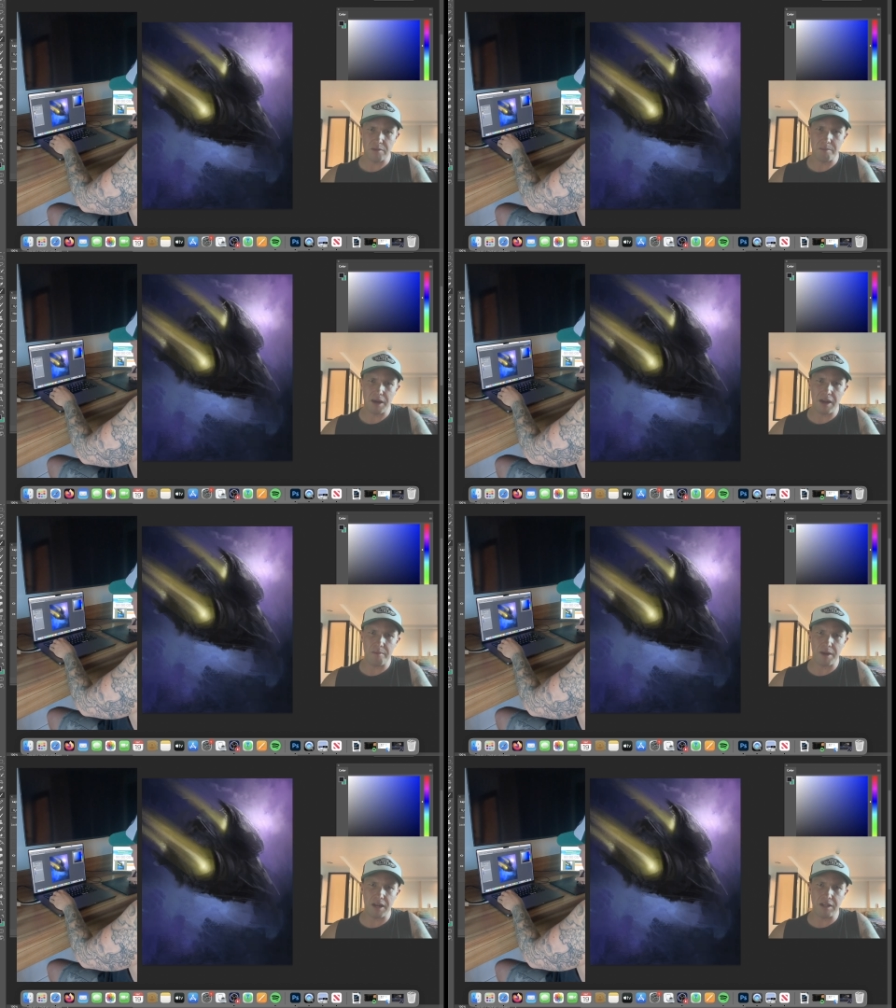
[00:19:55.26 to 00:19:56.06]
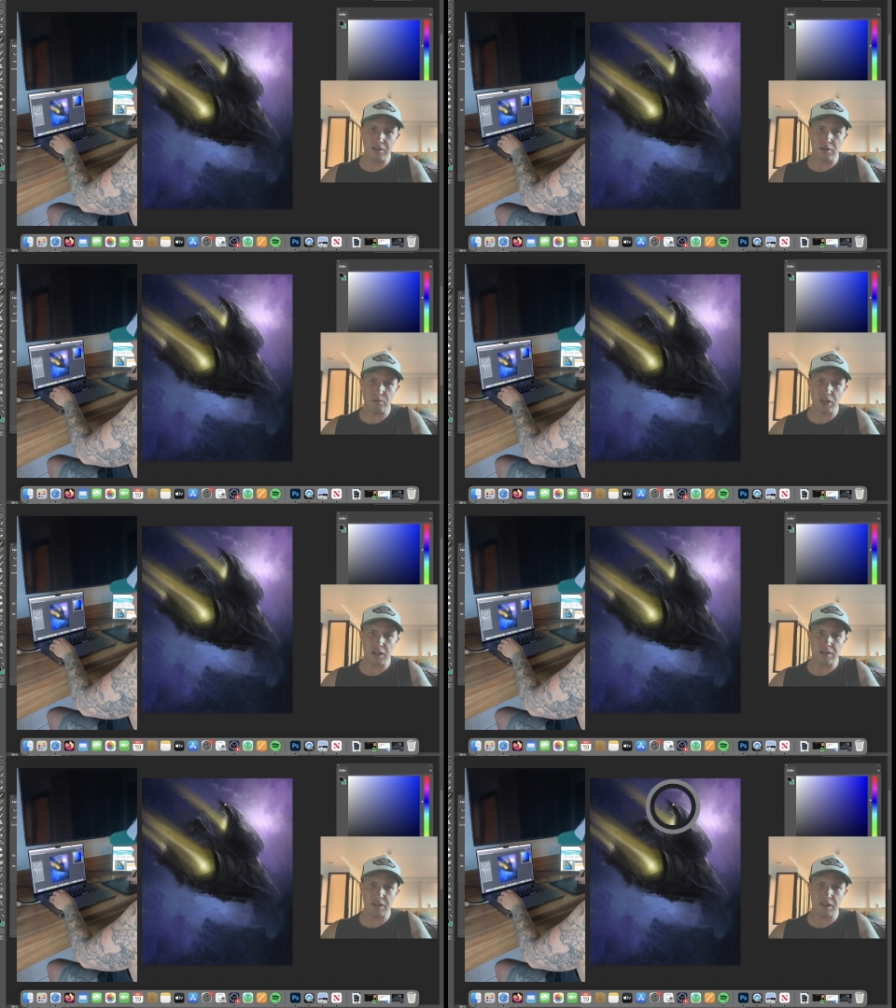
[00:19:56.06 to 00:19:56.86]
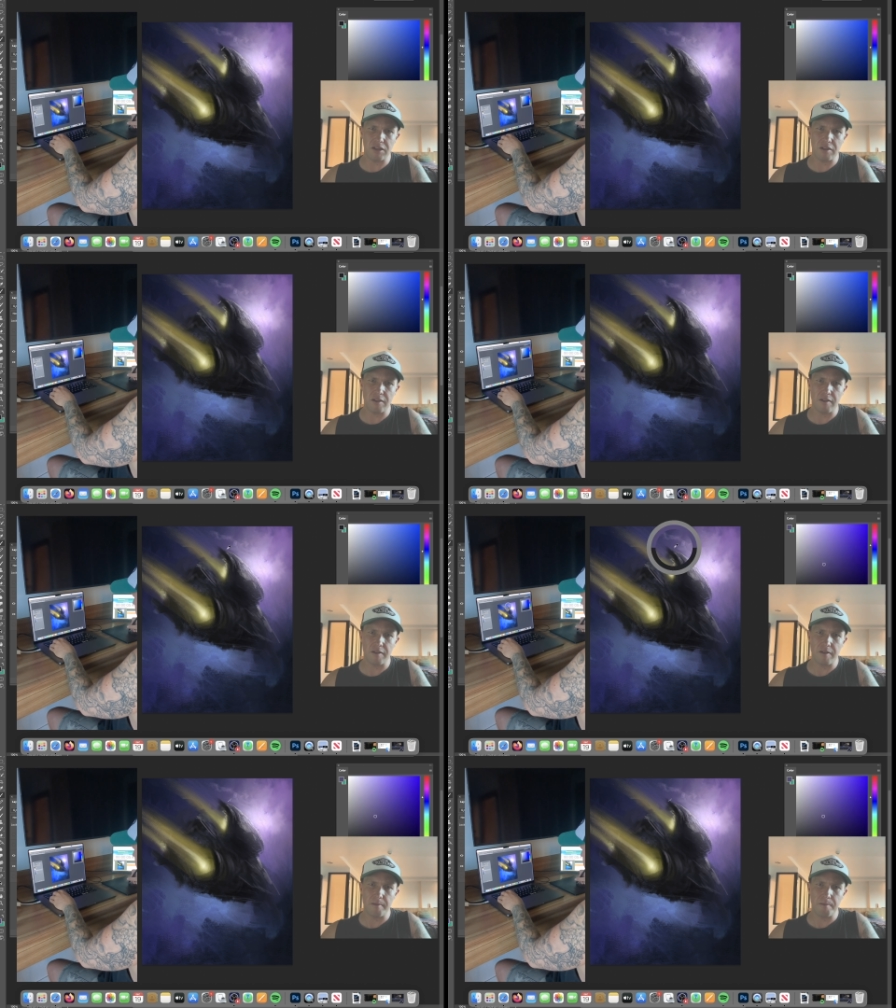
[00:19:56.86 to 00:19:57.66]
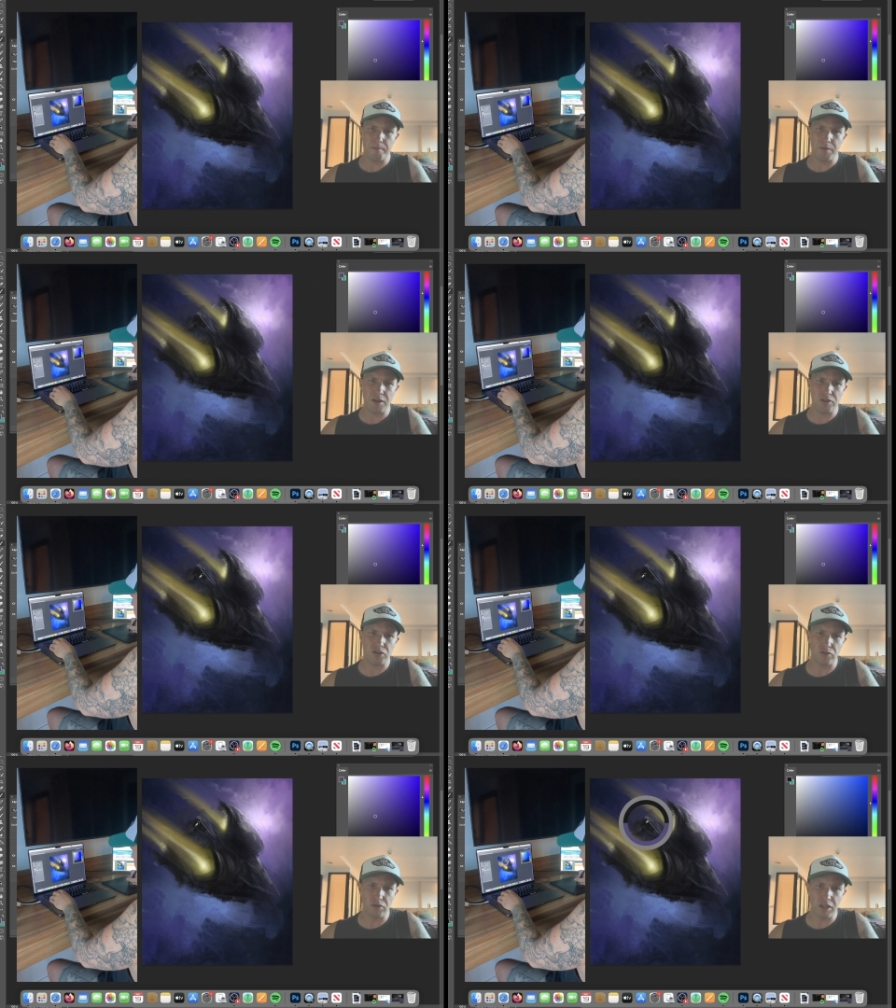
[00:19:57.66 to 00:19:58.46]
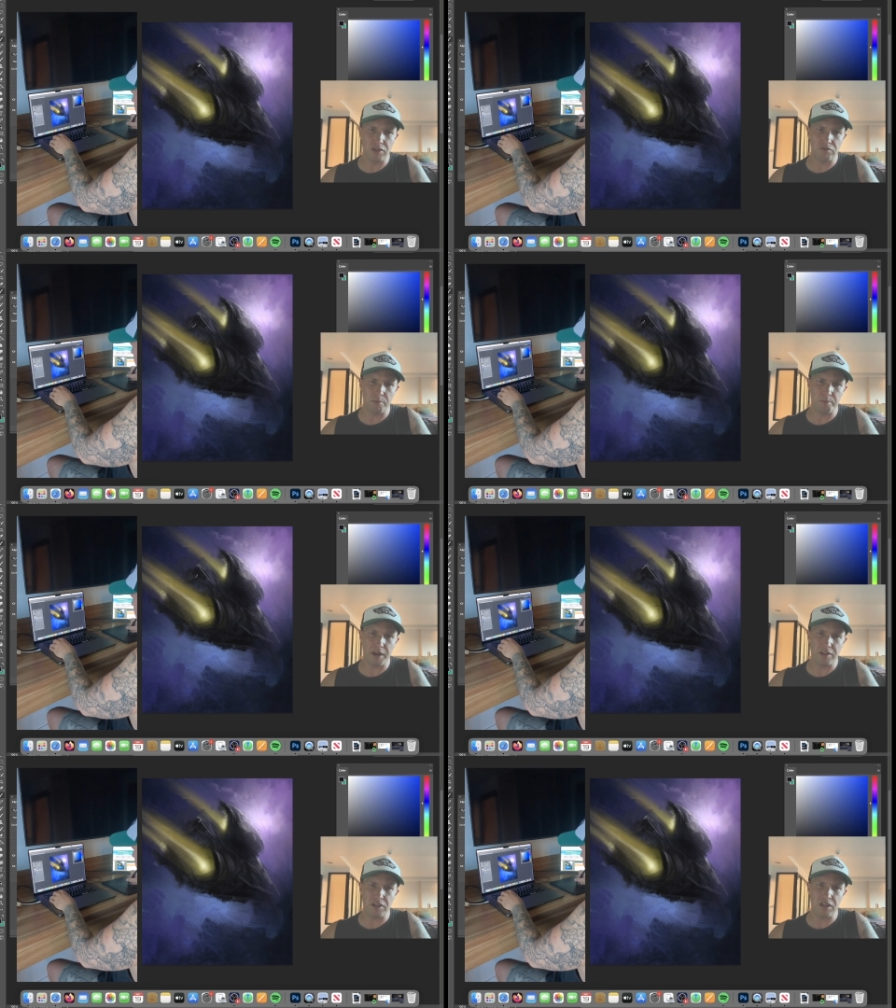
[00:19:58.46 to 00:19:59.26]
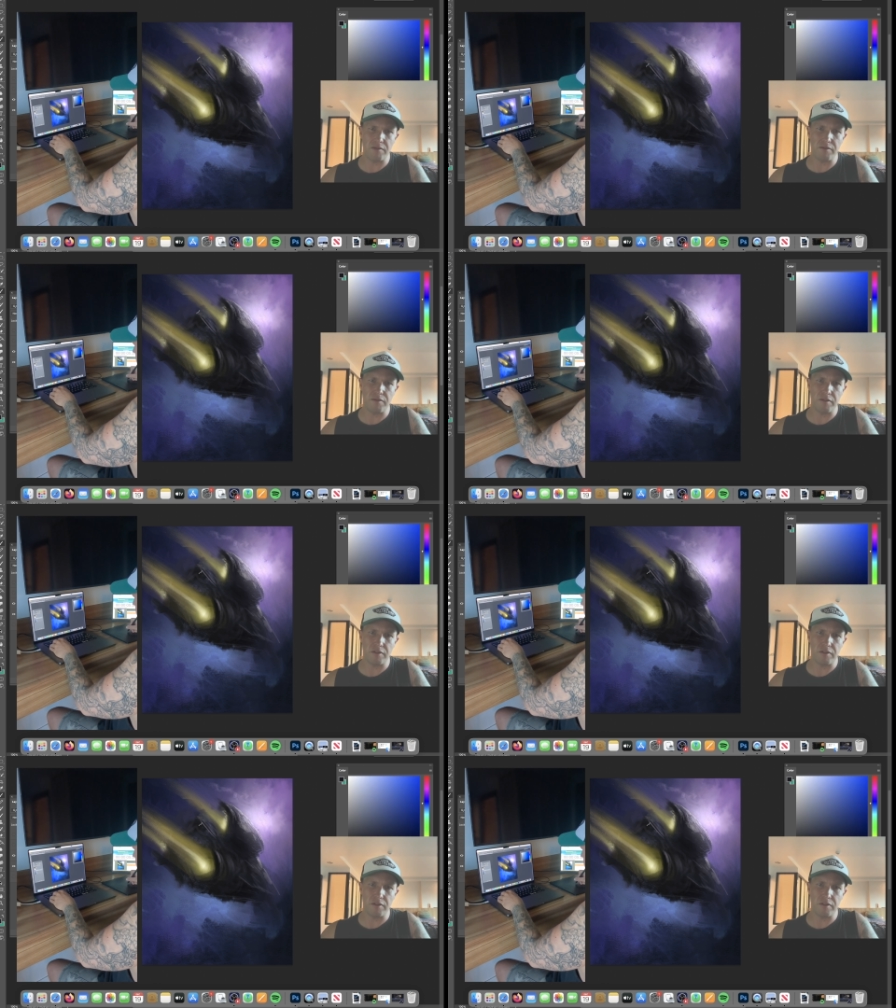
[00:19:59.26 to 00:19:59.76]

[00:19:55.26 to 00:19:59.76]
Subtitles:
man-made object, make sure there's repetitive